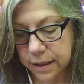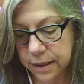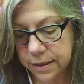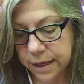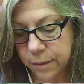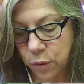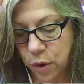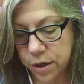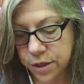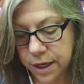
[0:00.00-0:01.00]
the same
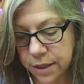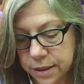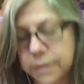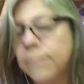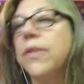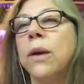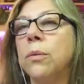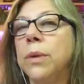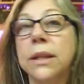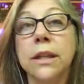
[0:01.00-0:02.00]
project, they
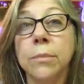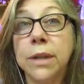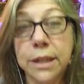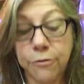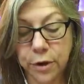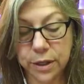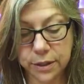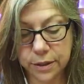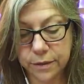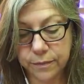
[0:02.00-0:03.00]
would be a little bit different.